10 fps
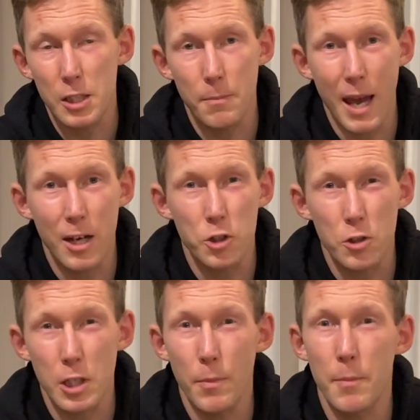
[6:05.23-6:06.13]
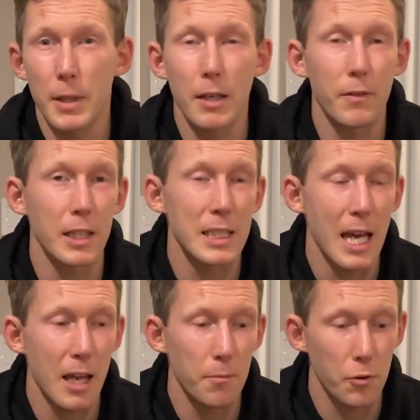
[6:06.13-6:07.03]
to managers, they might be giving
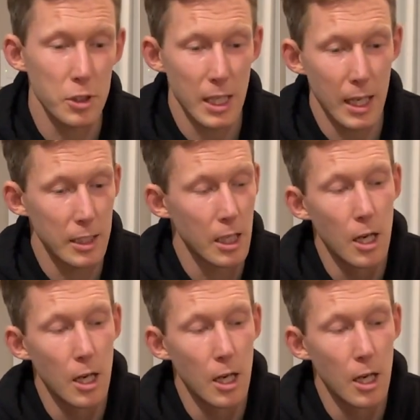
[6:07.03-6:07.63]
10%